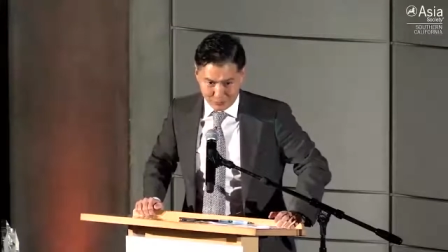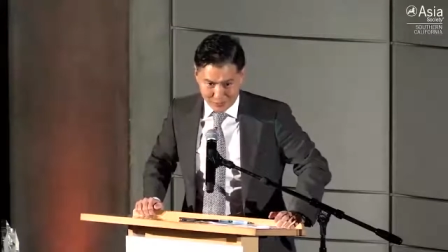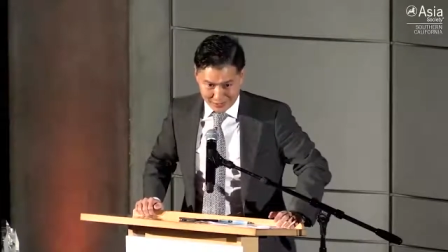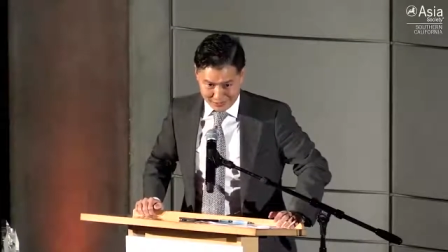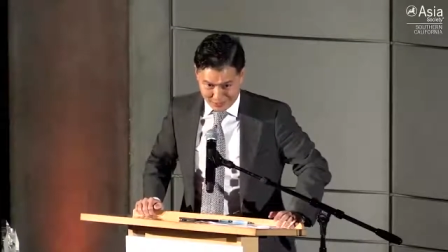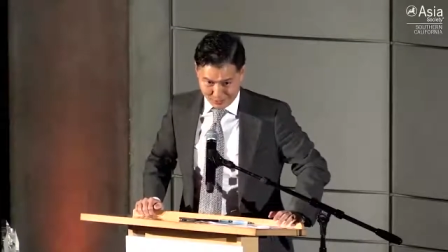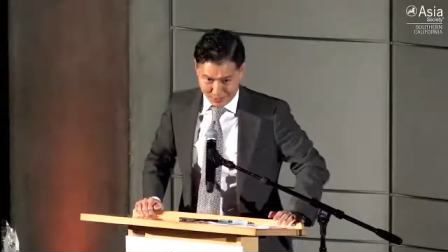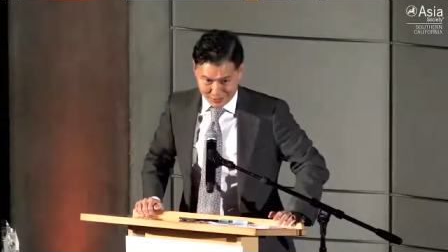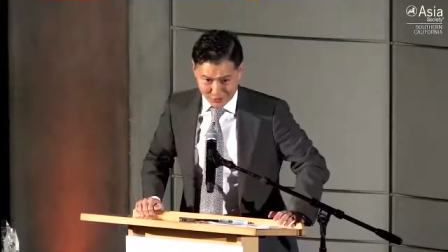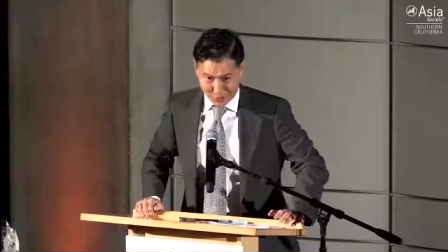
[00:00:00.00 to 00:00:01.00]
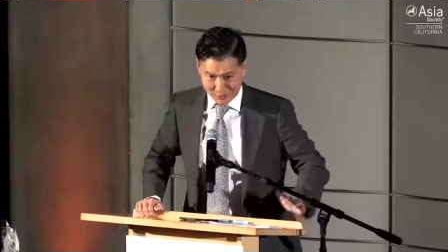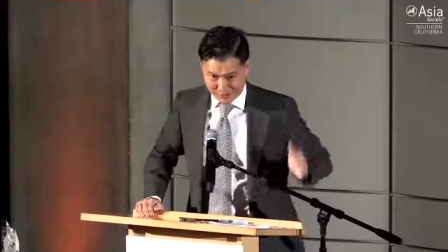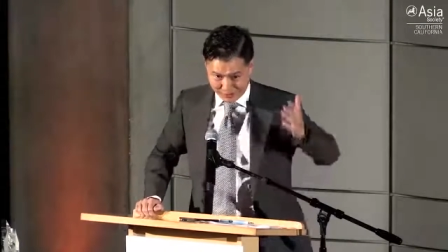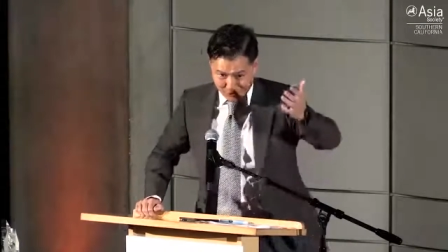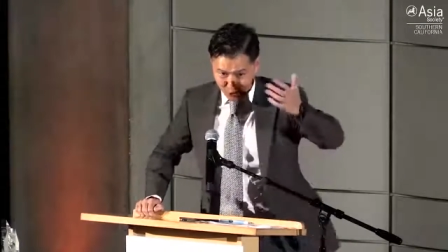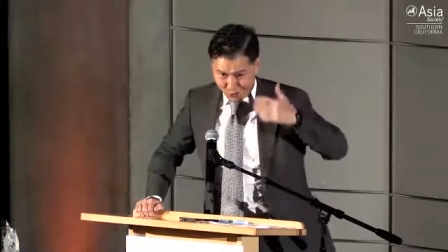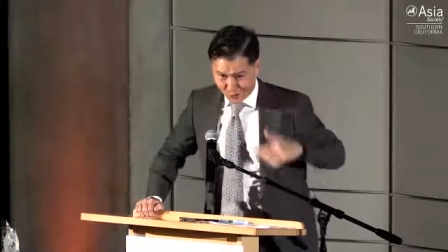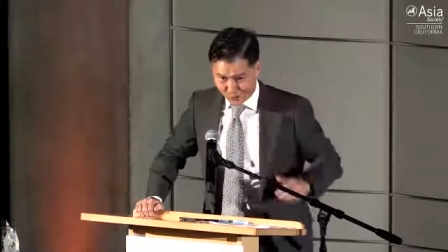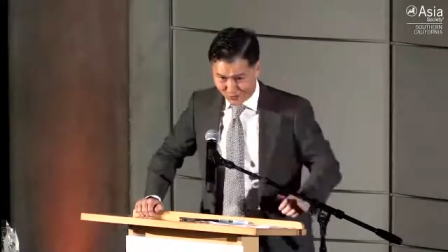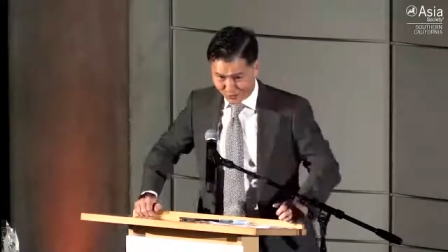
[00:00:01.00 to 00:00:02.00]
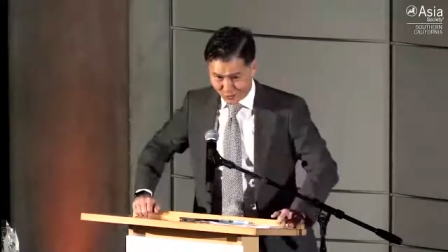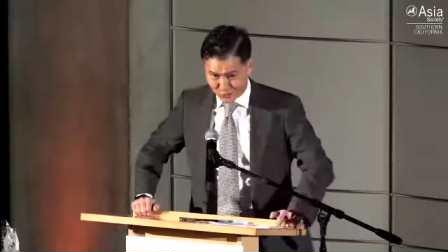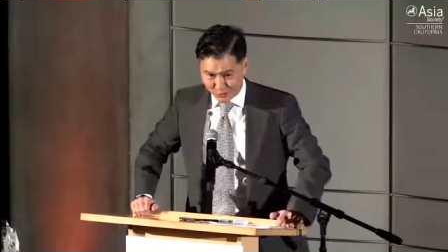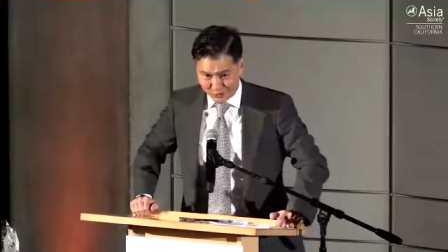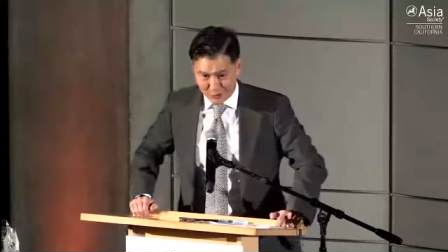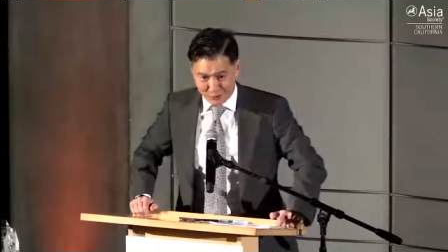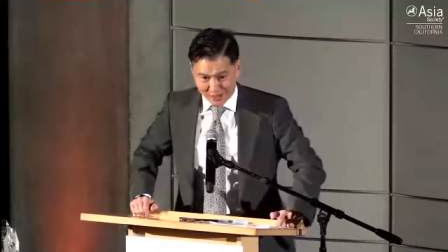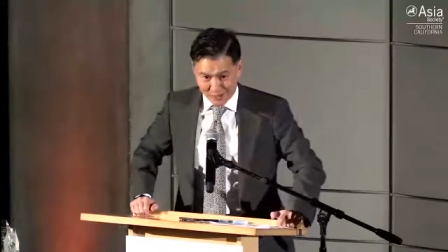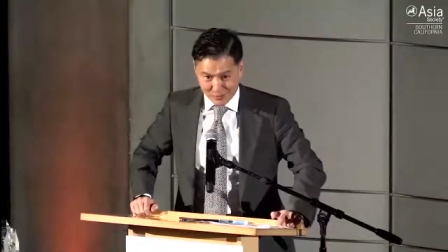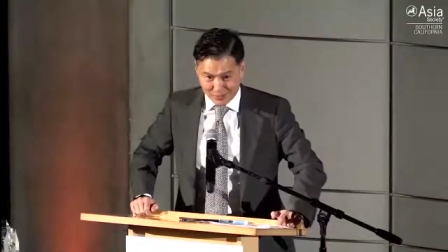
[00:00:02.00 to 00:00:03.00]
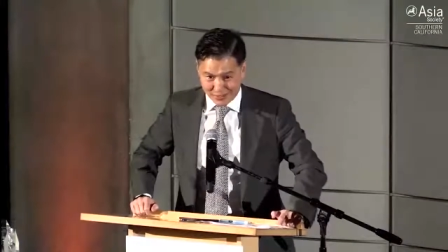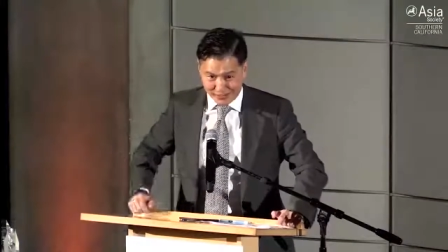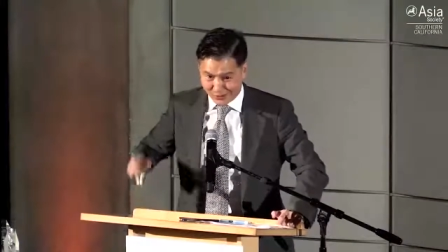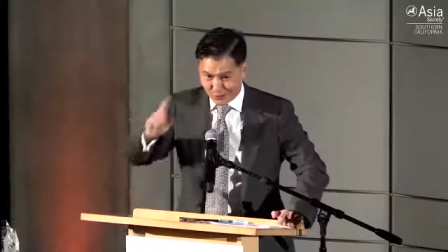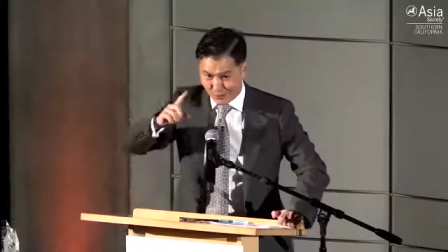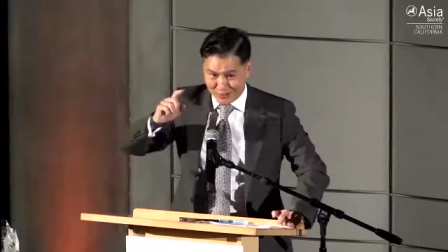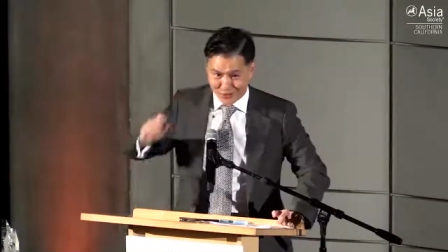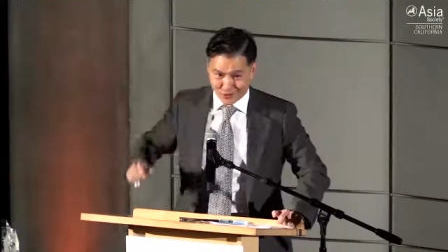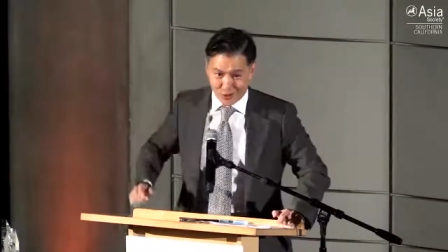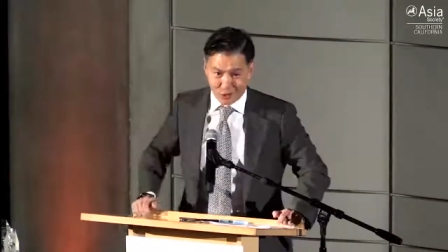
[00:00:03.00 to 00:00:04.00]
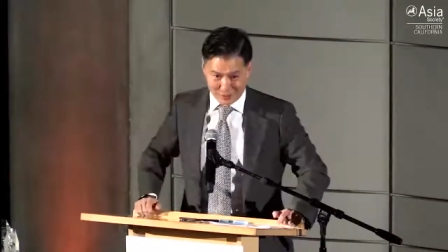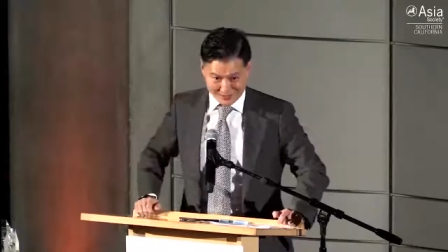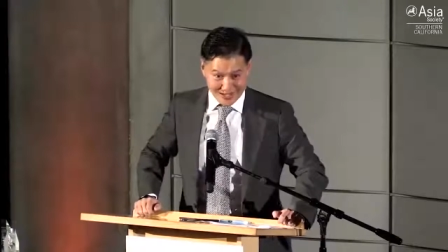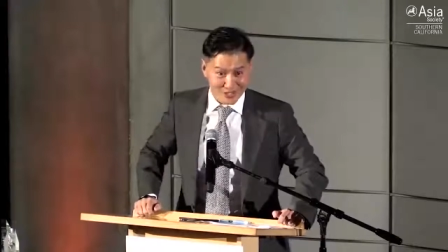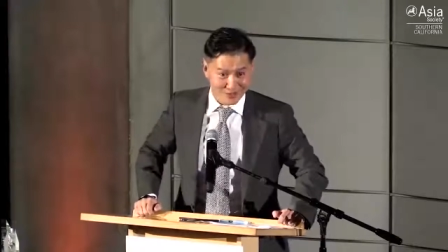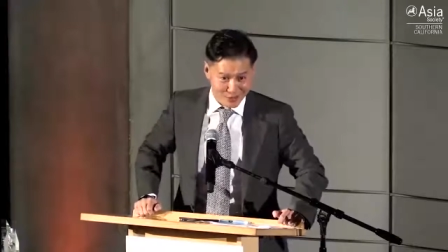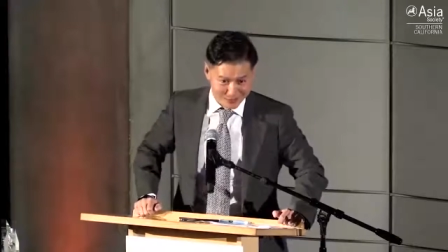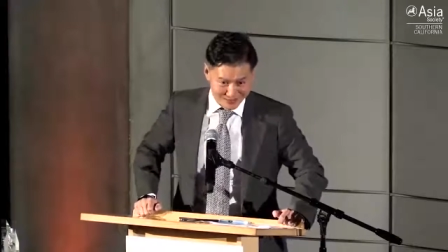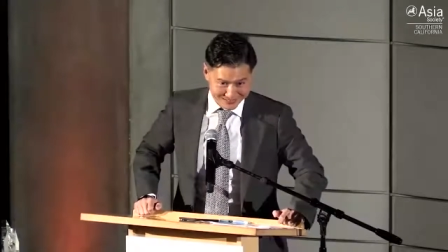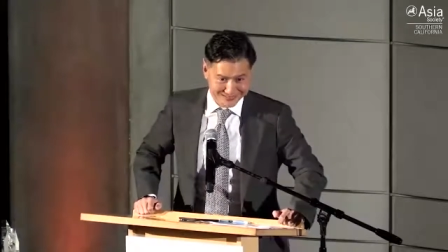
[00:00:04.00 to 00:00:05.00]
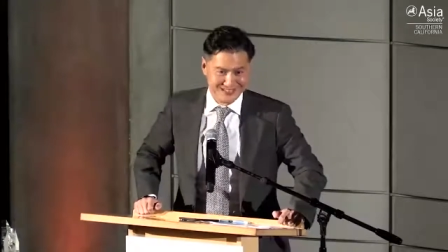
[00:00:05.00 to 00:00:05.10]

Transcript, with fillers: already, Dominic, who actually was willing to bank me. I don't know what he saw, but thank you, Dominic.